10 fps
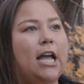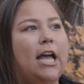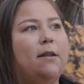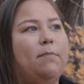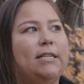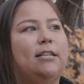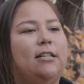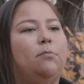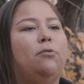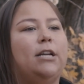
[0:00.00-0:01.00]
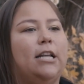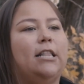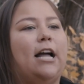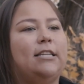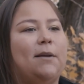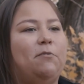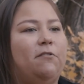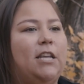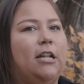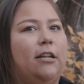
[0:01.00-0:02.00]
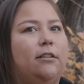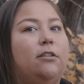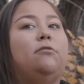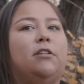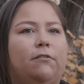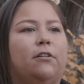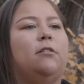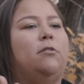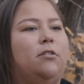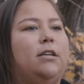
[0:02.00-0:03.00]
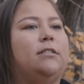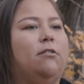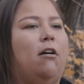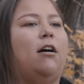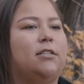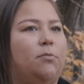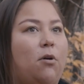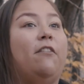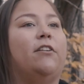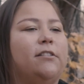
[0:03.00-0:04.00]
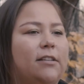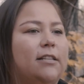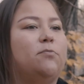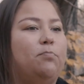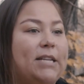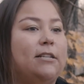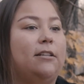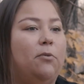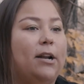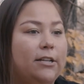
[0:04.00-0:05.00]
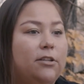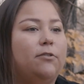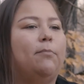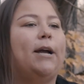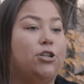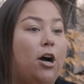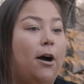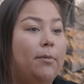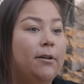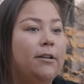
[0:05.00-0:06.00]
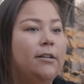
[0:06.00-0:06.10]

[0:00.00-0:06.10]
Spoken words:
and basically bringing that type of healing to different communities across the province. That's basically what I do in my job.